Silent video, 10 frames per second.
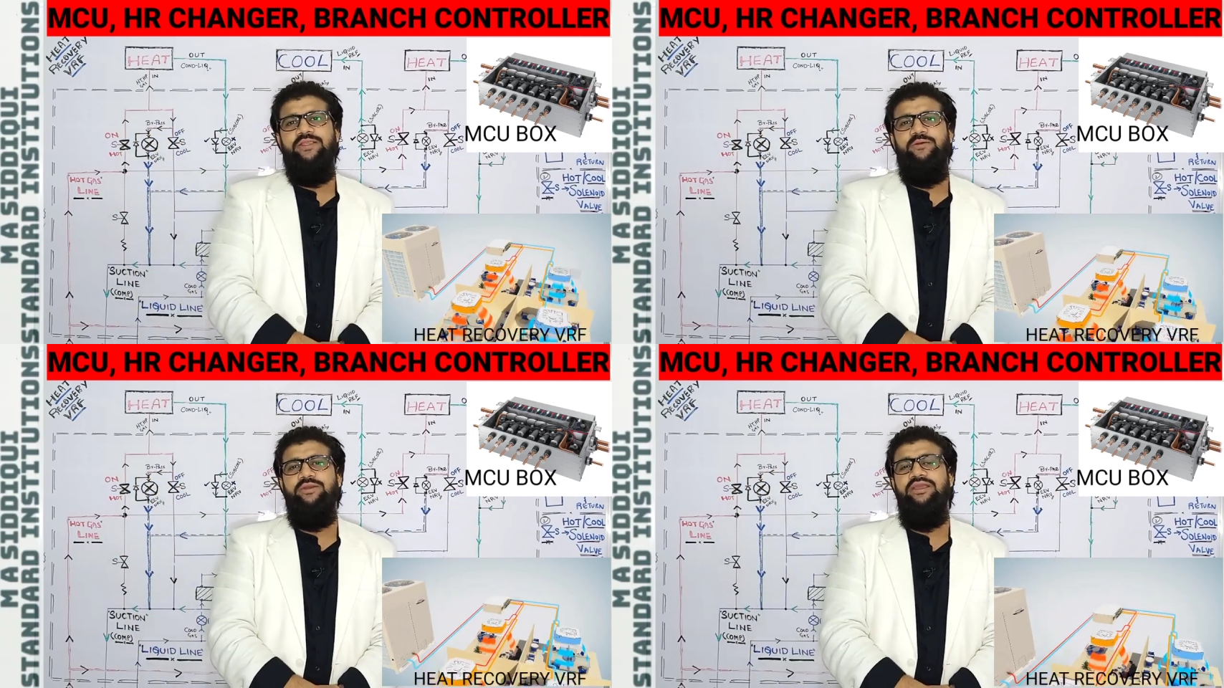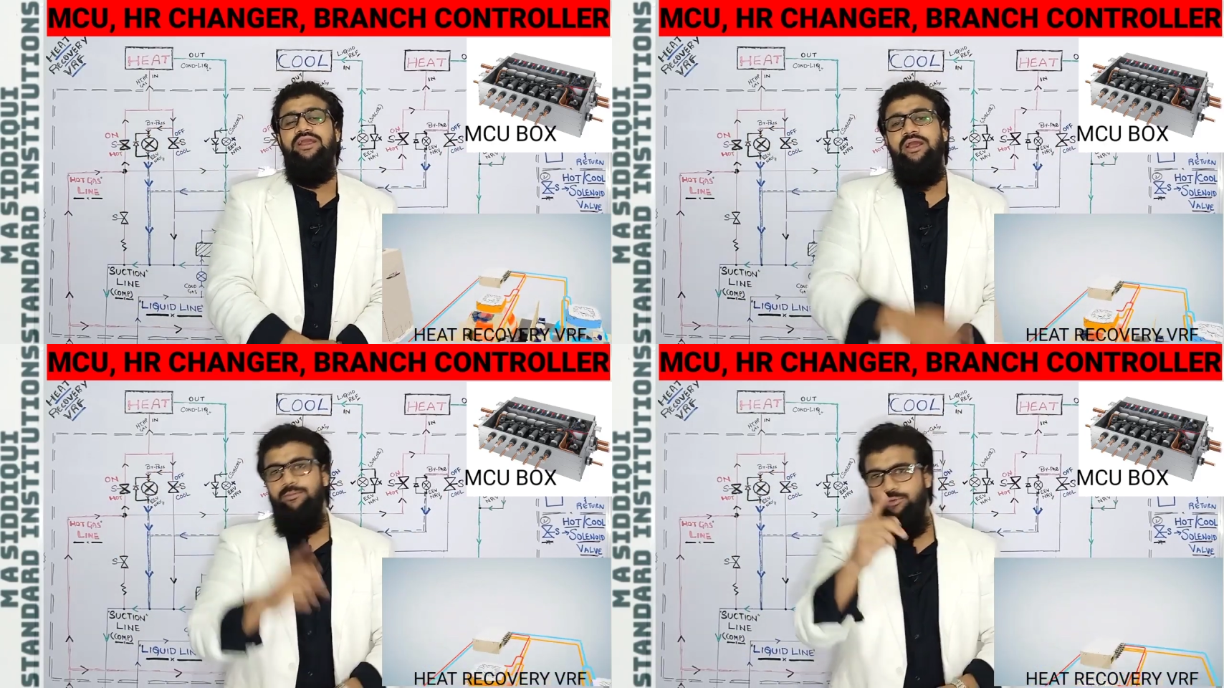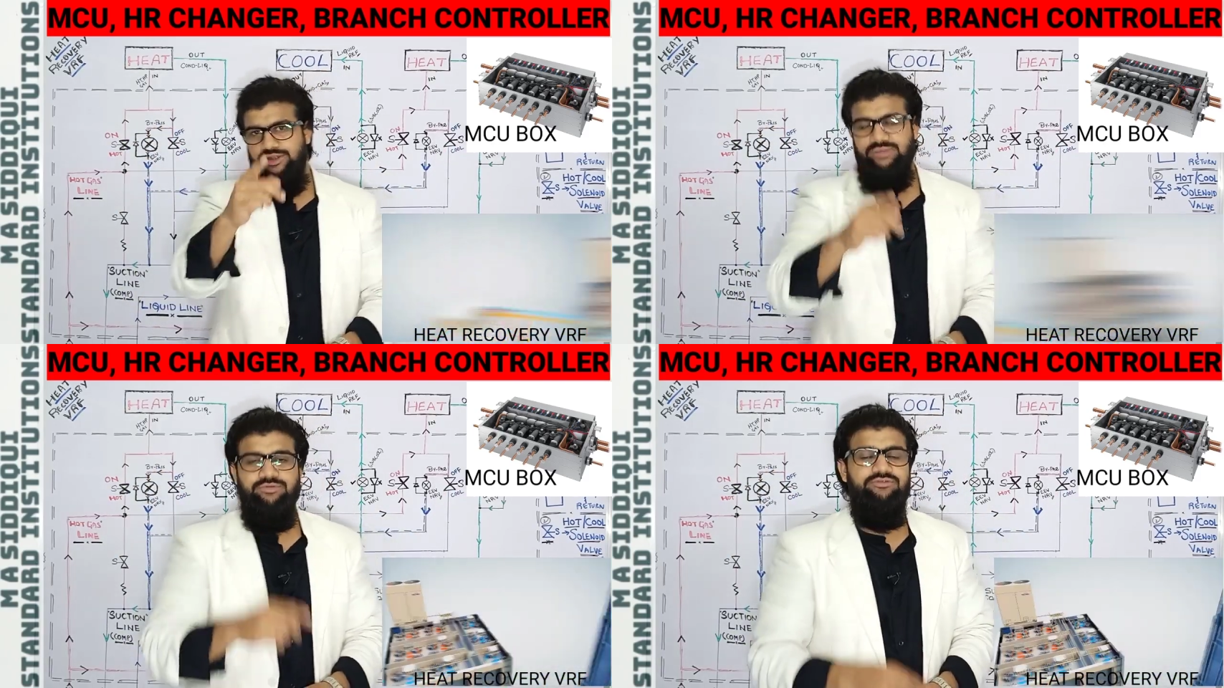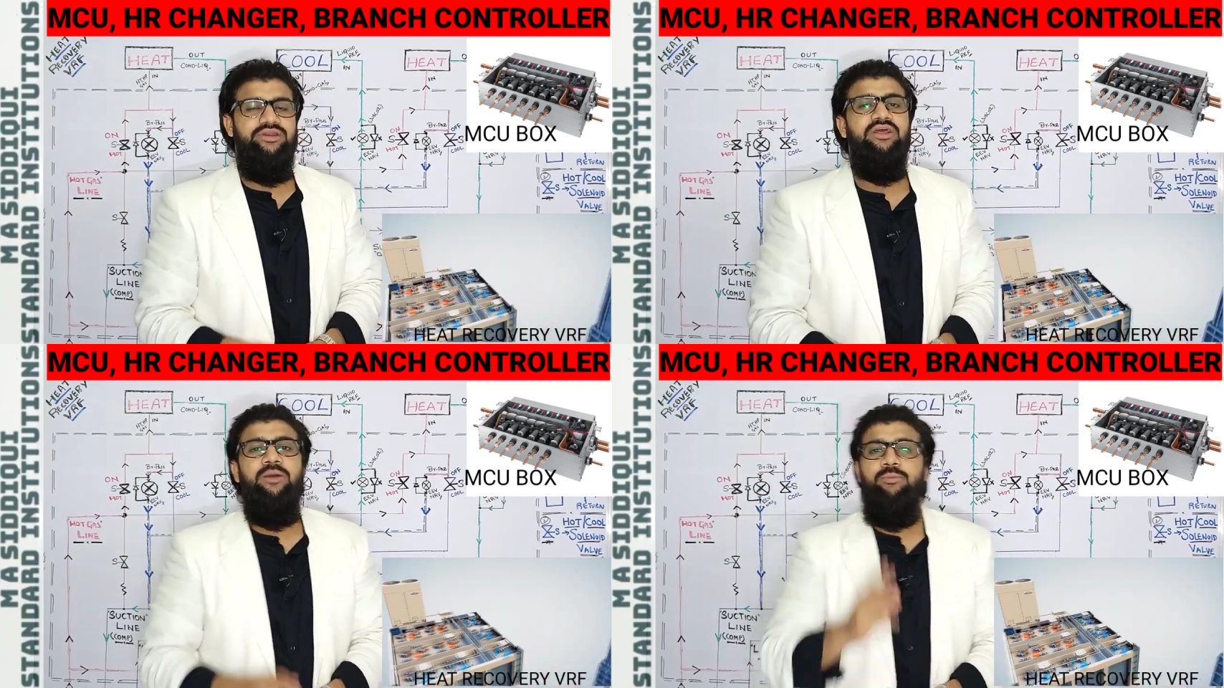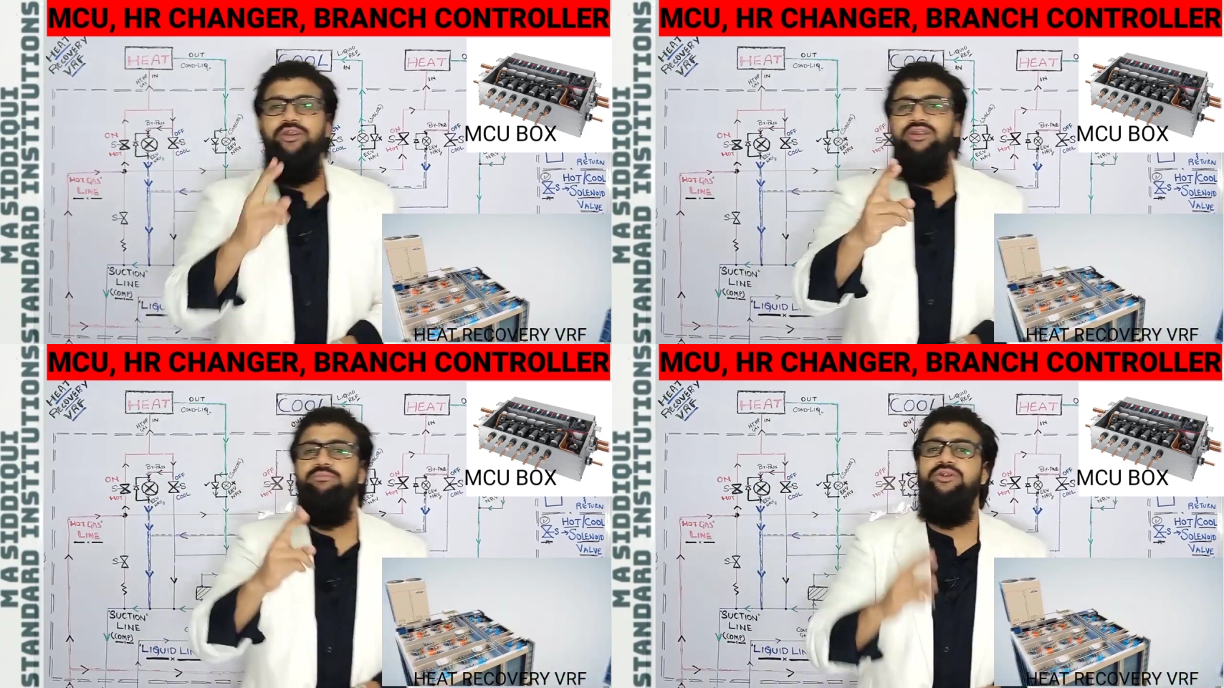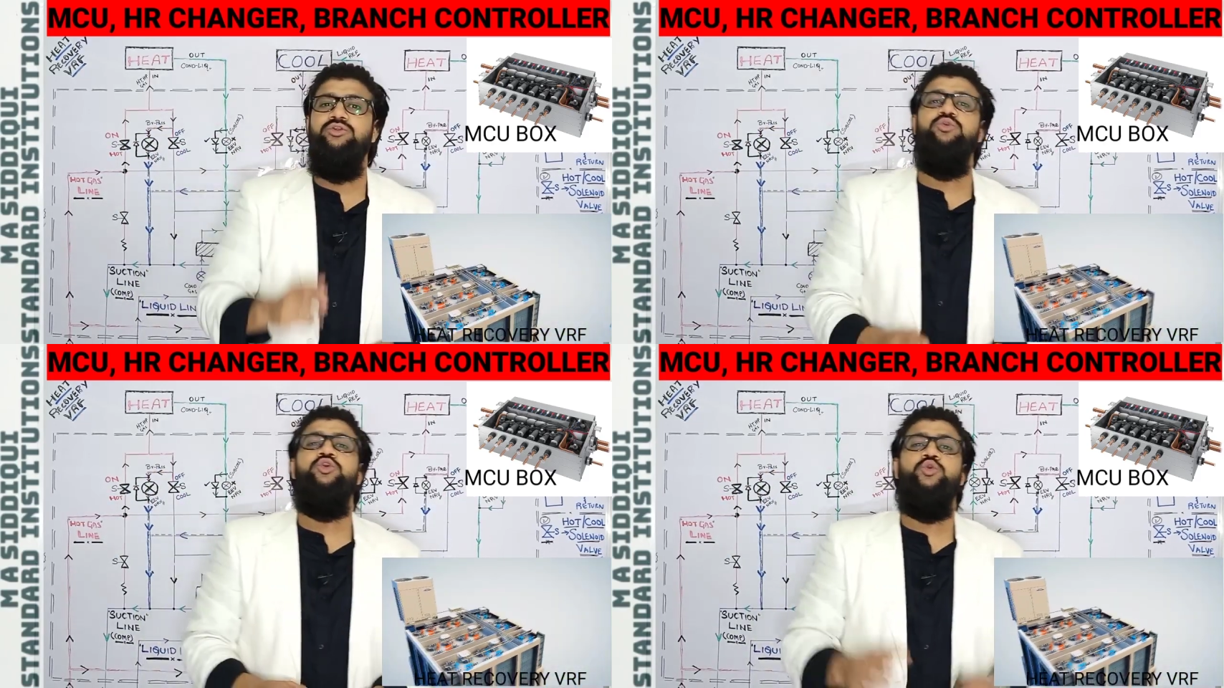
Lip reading: Okay, point number one. Point number two,